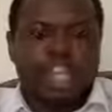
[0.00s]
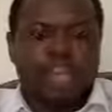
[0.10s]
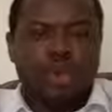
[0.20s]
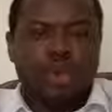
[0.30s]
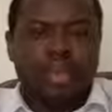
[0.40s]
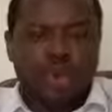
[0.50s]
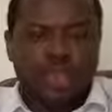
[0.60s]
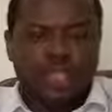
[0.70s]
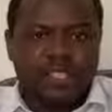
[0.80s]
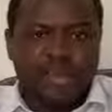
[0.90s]
you are
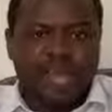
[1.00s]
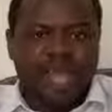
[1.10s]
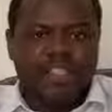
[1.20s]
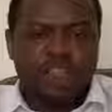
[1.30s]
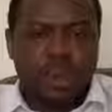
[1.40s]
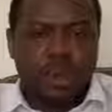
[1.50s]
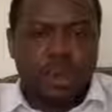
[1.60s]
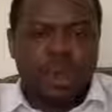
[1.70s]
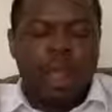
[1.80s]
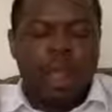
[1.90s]
doing so at your
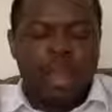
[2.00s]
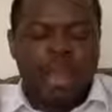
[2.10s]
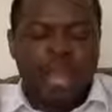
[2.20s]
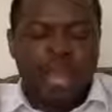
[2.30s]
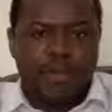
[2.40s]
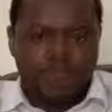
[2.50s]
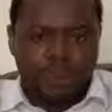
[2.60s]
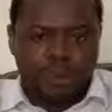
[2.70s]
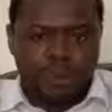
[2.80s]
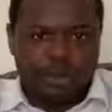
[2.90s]
own
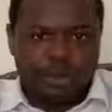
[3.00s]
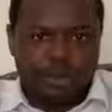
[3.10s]
peril.